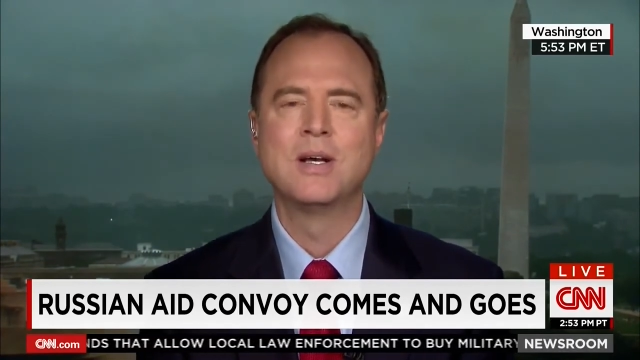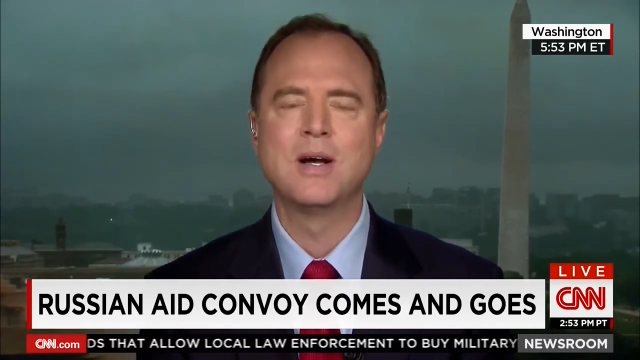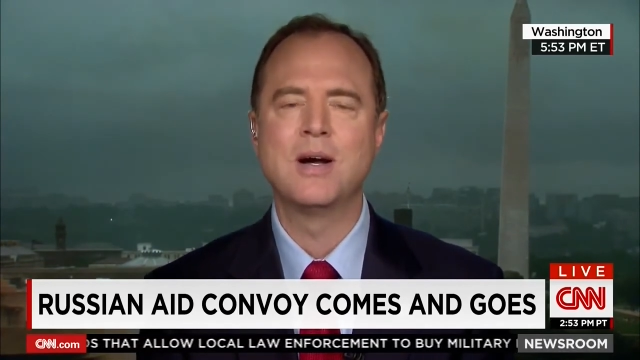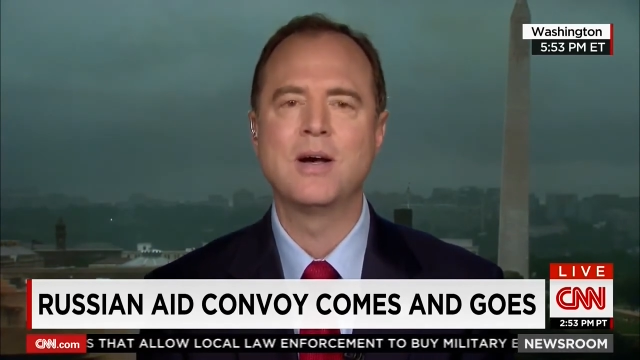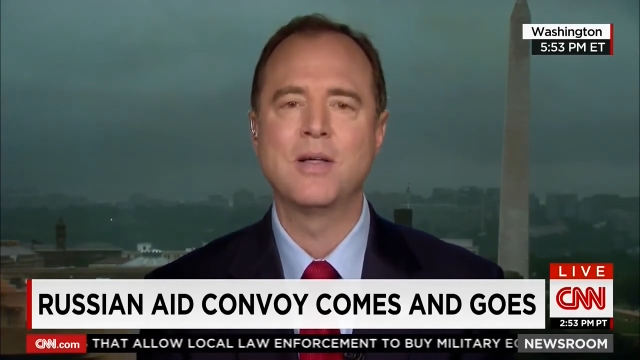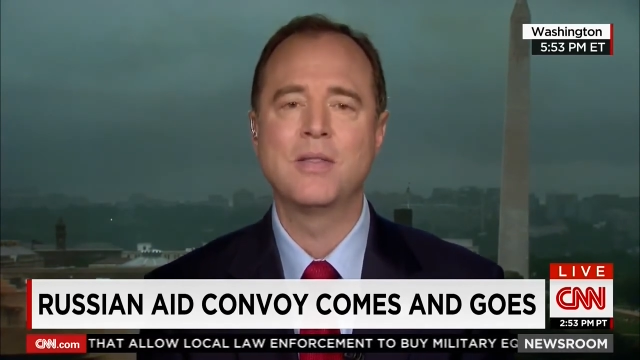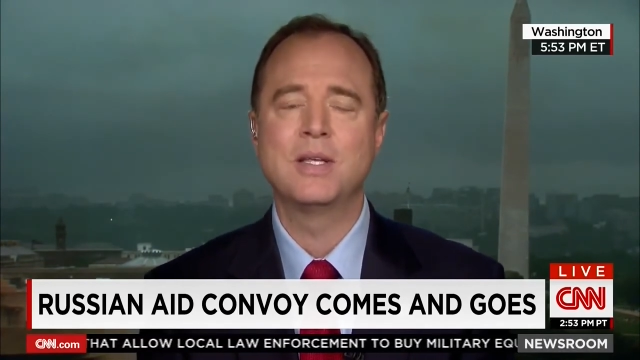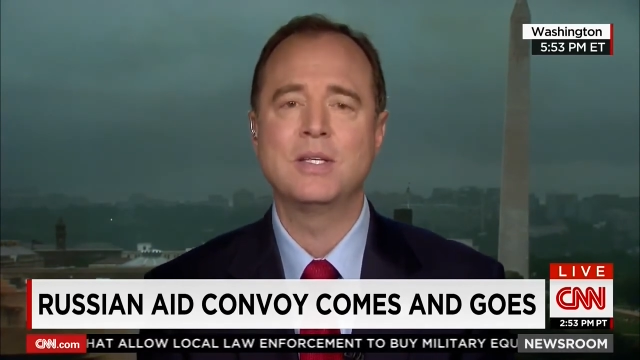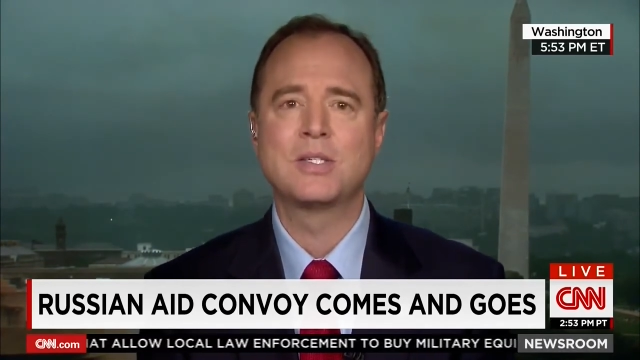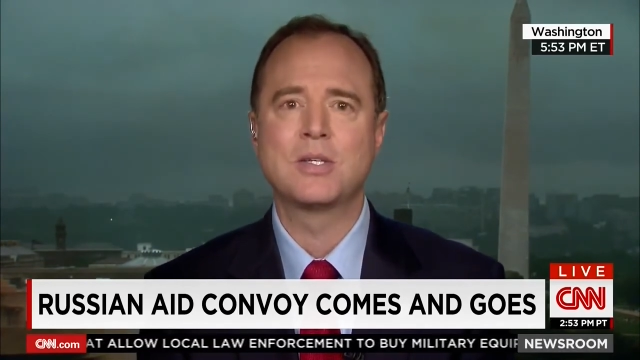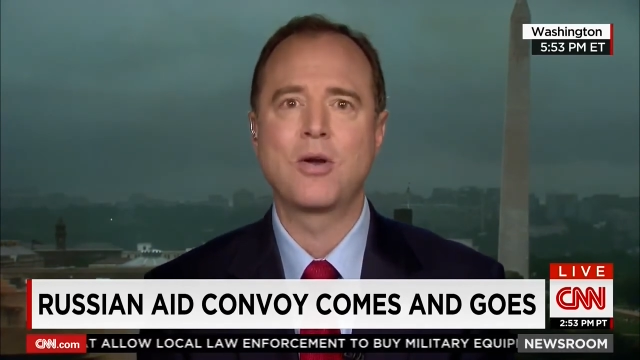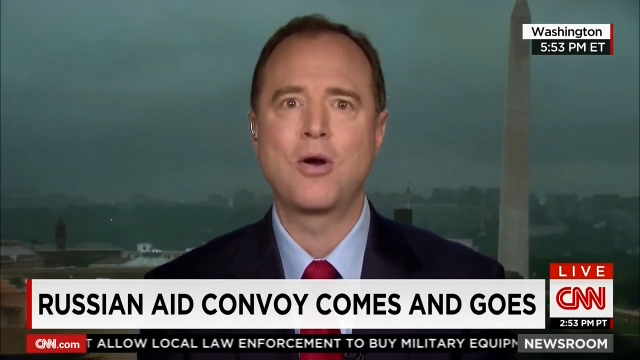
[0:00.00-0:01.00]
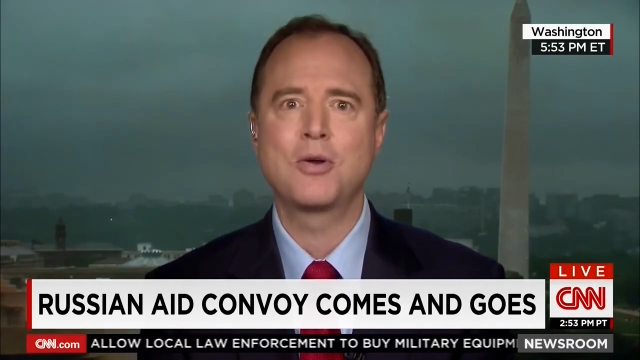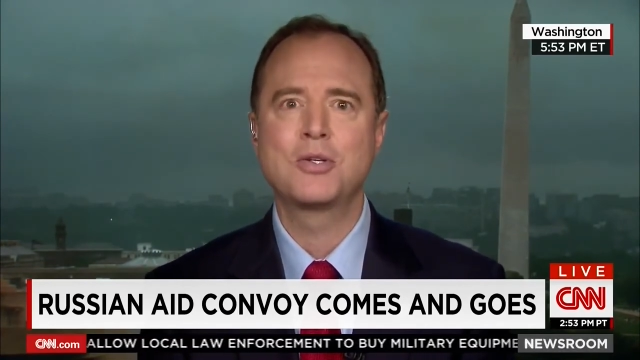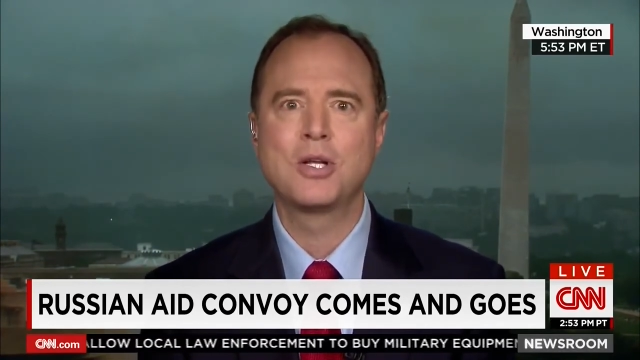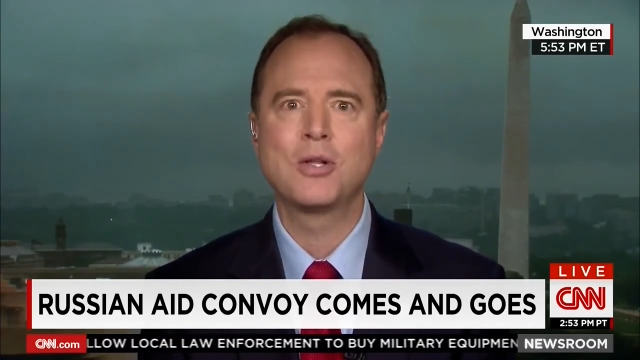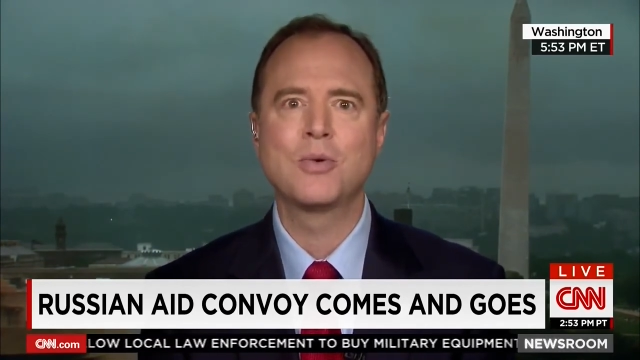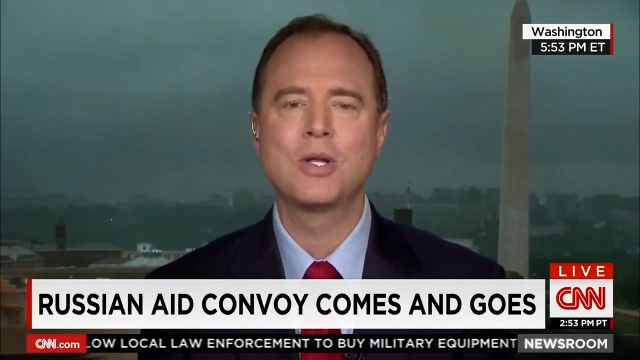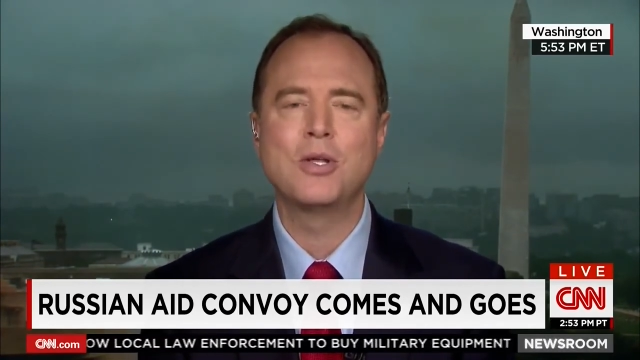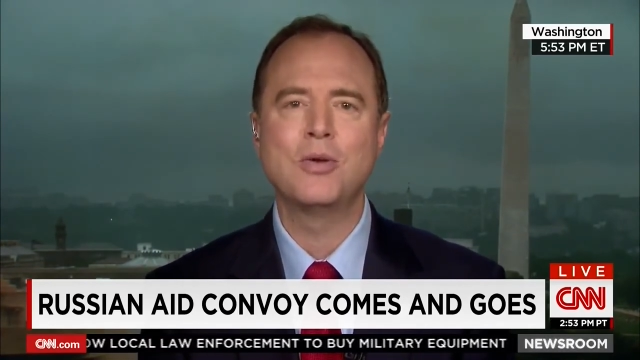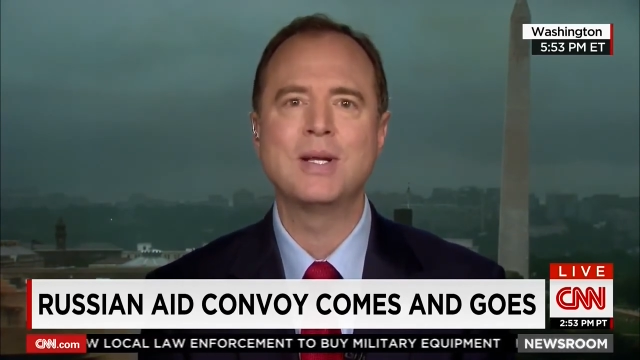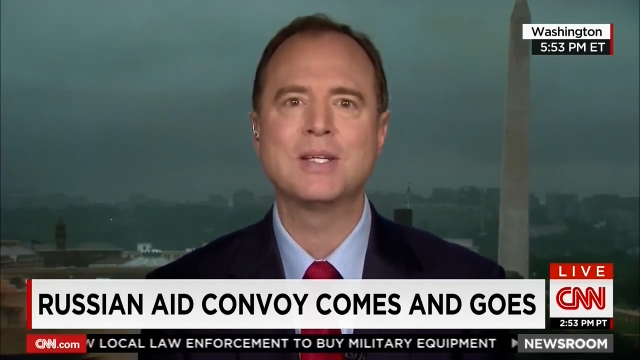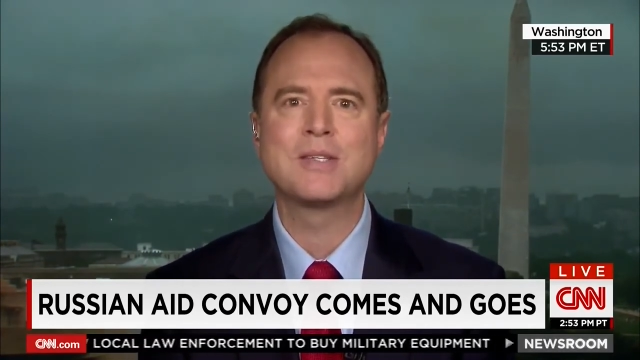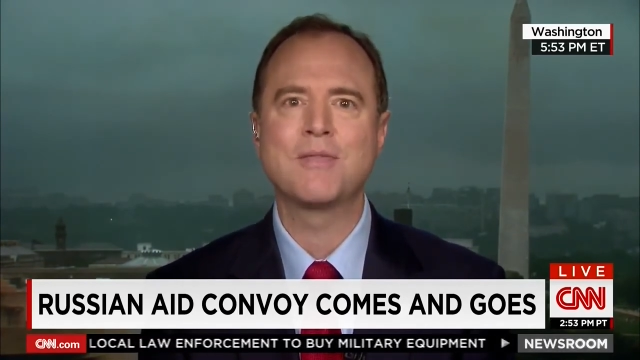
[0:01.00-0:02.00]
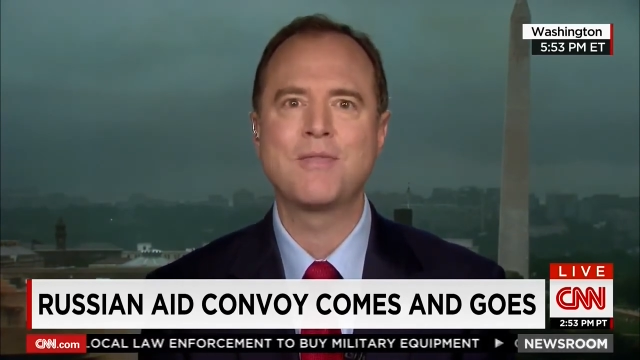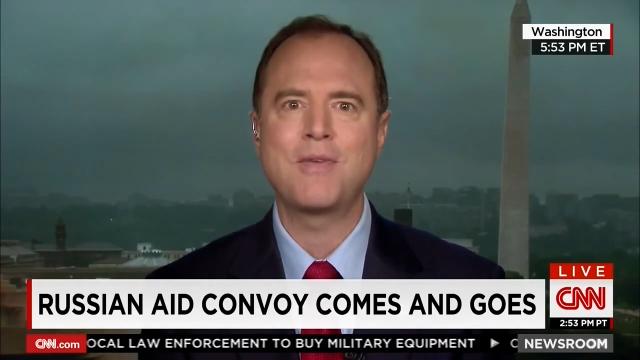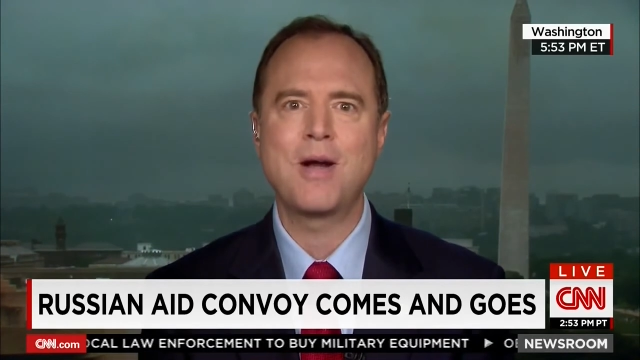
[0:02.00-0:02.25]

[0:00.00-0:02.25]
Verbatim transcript: uh, these artillery units